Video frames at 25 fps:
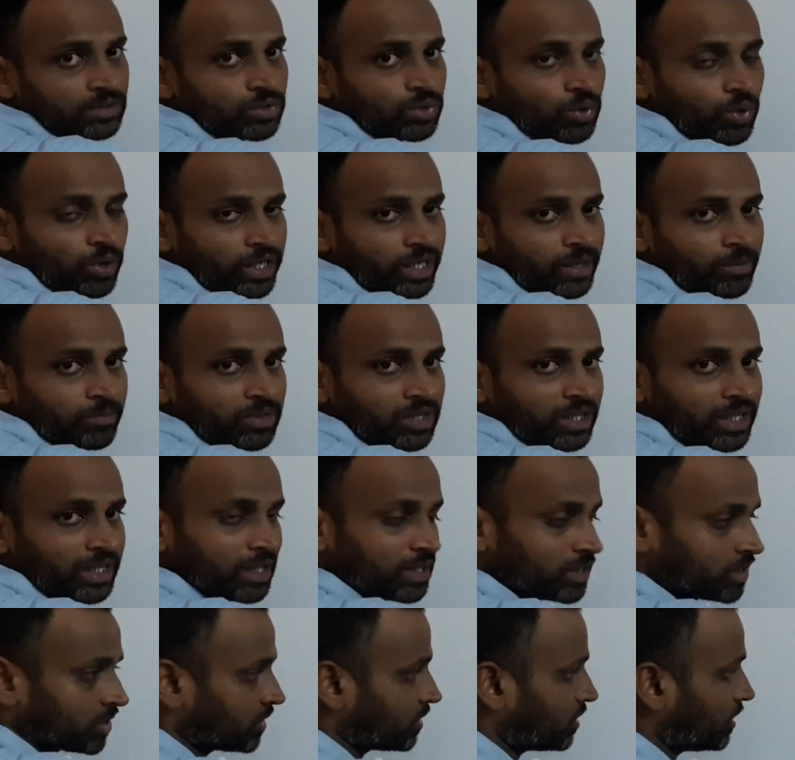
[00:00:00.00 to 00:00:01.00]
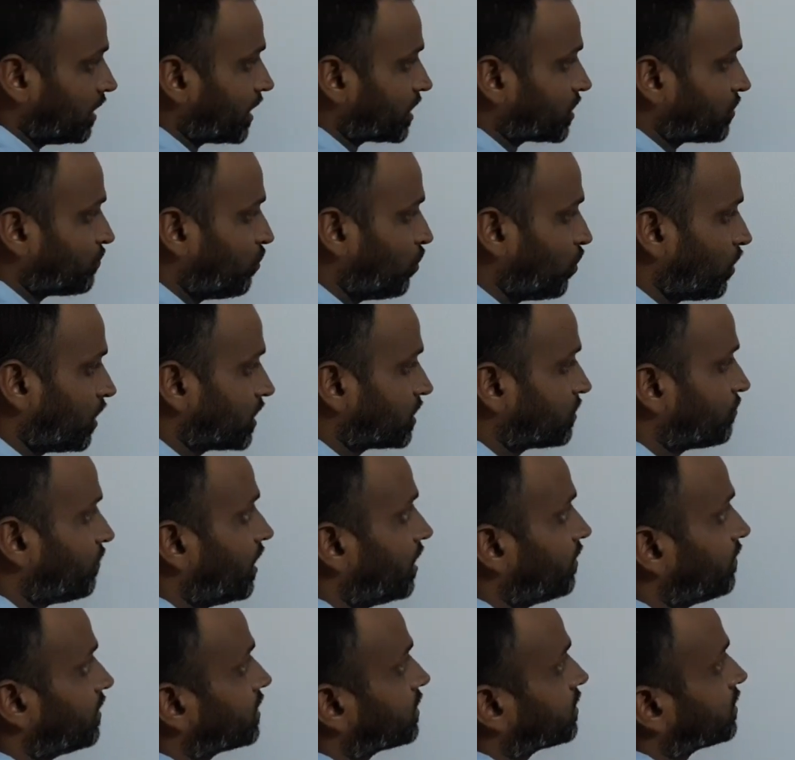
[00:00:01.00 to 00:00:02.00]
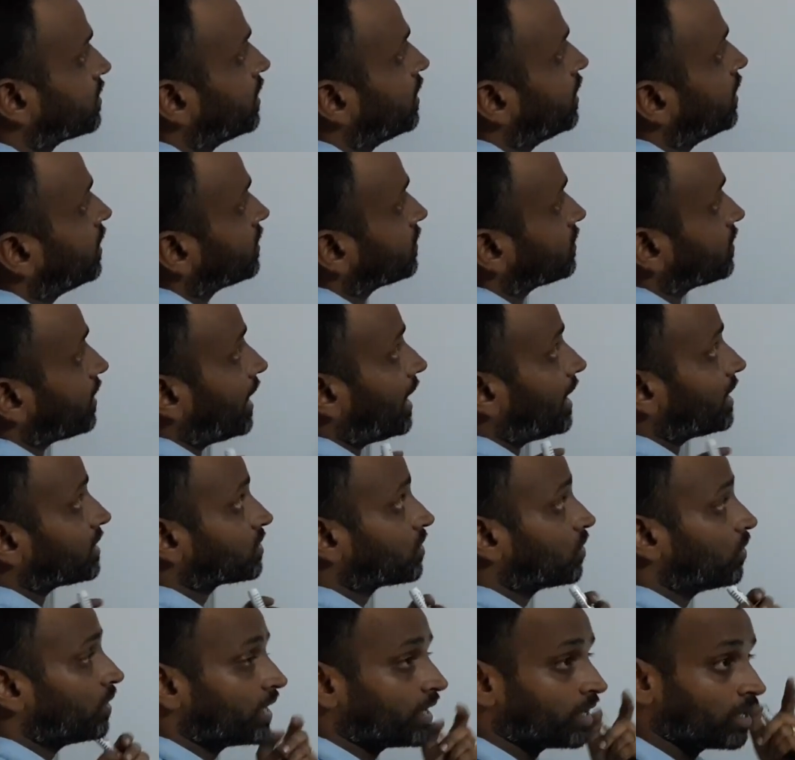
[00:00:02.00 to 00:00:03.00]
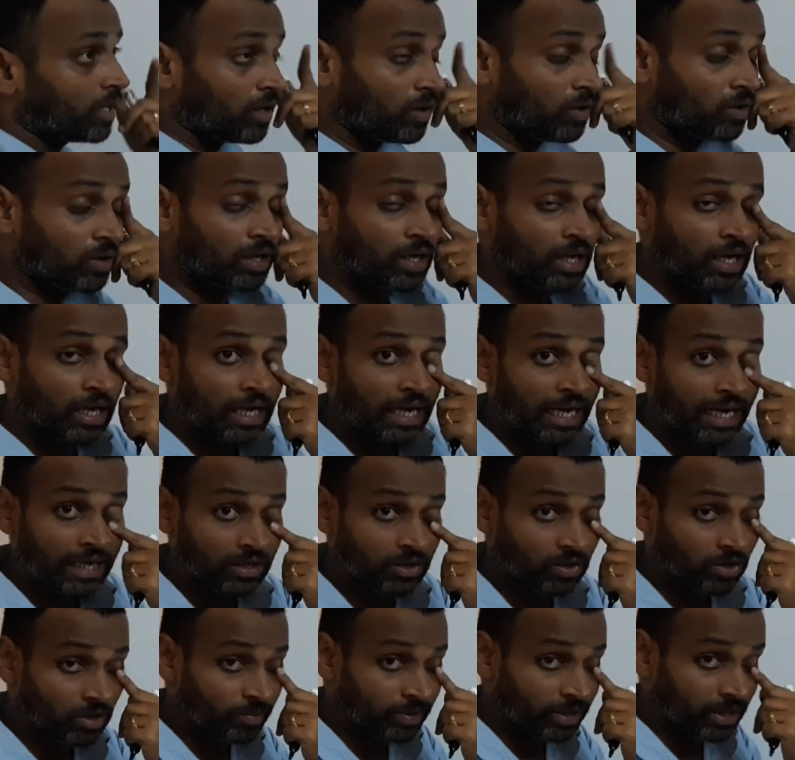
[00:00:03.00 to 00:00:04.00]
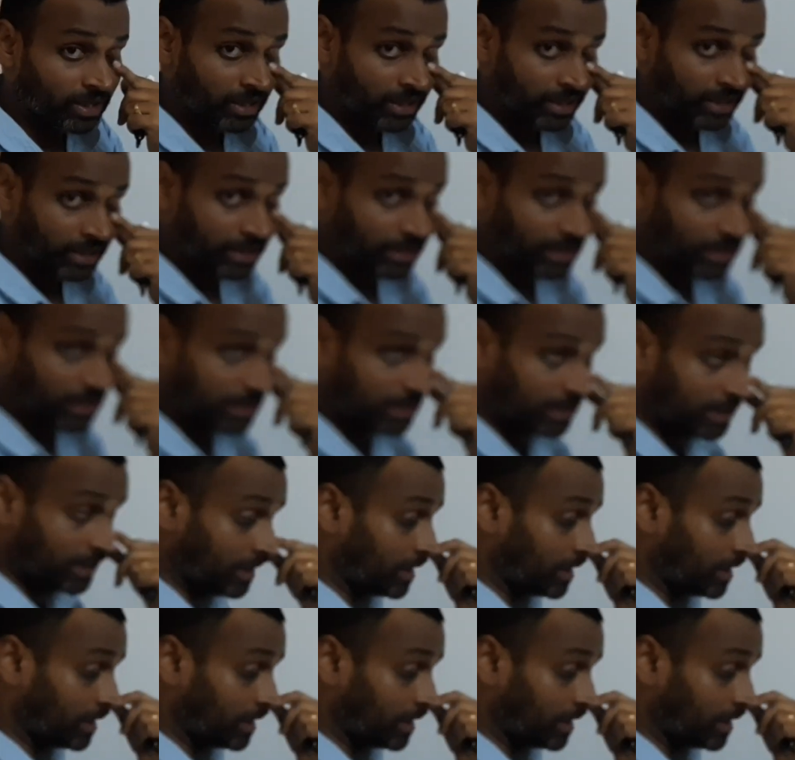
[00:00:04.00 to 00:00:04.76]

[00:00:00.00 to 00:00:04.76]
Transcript: sodium 3s, next 4s, 5s. So as going down atomic radius